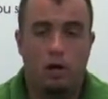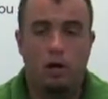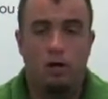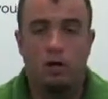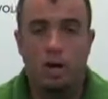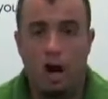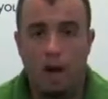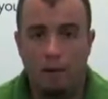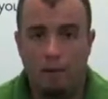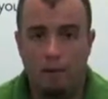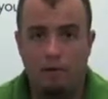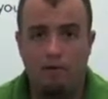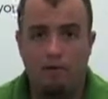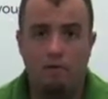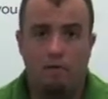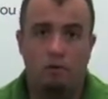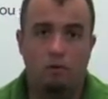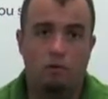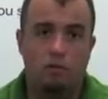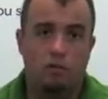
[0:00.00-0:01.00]
Chopping
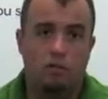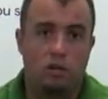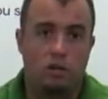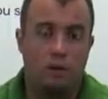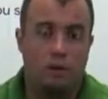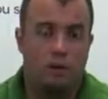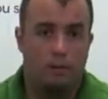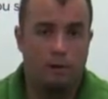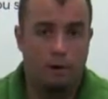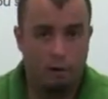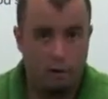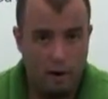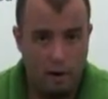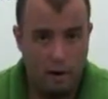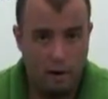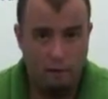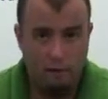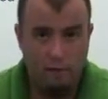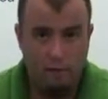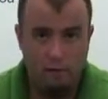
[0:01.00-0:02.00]
foods,
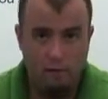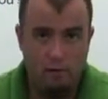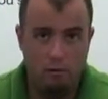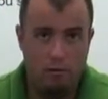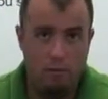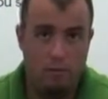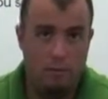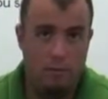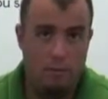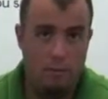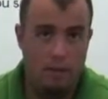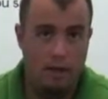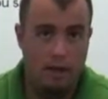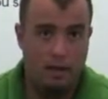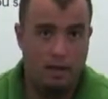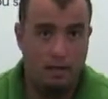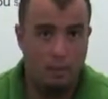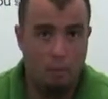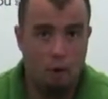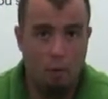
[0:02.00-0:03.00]
pureeing foods,
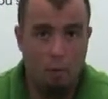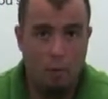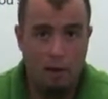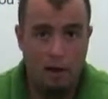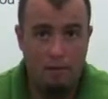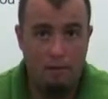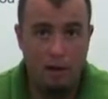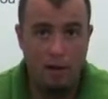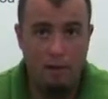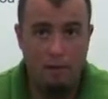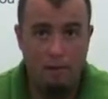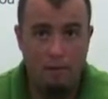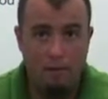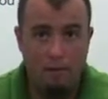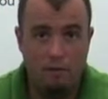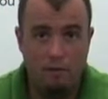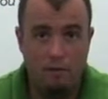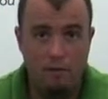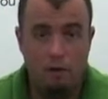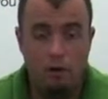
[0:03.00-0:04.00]
making some homemade baby
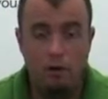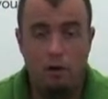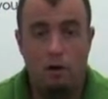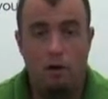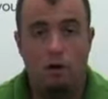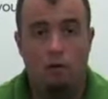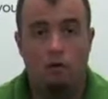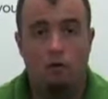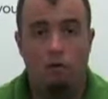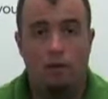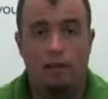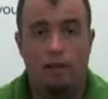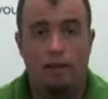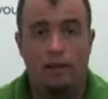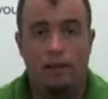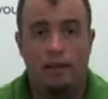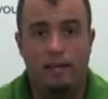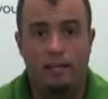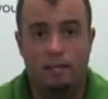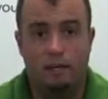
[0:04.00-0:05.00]
food really
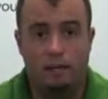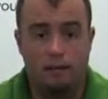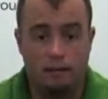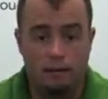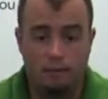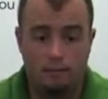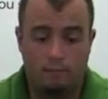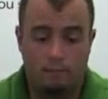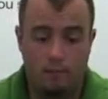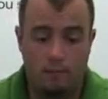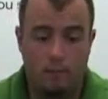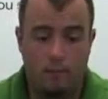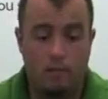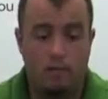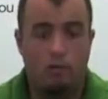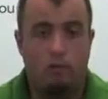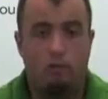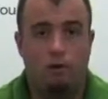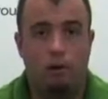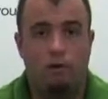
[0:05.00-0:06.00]
easily.
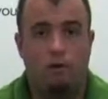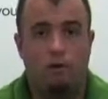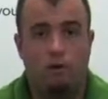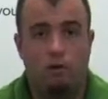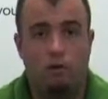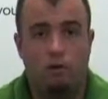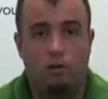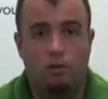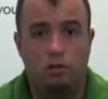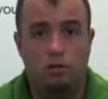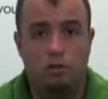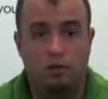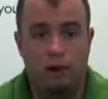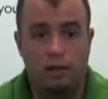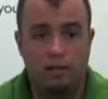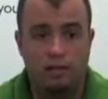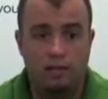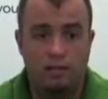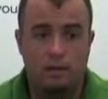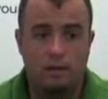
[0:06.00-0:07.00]
Makes great frozen
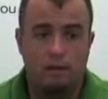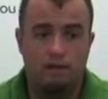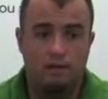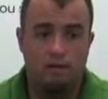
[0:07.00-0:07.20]
drinks.